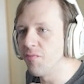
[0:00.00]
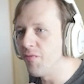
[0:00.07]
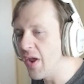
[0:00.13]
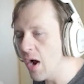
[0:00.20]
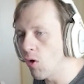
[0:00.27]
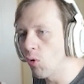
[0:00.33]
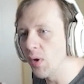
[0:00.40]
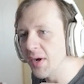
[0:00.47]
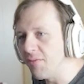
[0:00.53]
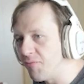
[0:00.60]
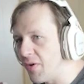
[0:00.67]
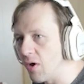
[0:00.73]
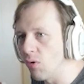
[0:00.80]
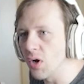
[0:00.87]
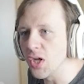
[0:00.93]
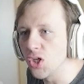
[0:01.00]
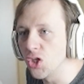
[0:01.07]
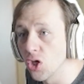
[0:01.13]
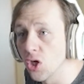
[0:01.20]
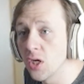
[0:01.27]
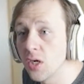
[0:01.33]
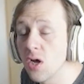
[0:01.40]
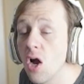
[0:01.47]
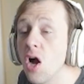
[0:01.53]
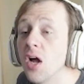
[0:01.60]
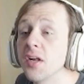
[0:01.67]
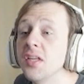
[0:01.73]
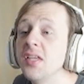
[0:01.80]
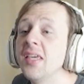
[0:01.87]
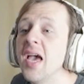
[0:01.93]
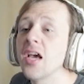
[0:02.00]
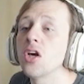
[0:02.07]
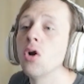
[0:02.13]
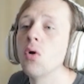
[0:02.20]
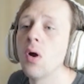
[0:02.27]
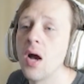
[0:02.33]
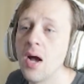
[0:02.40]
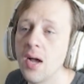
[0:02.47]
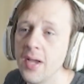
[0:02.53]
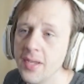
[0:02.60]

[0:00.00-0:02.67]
very, very good on Gecko Eyes.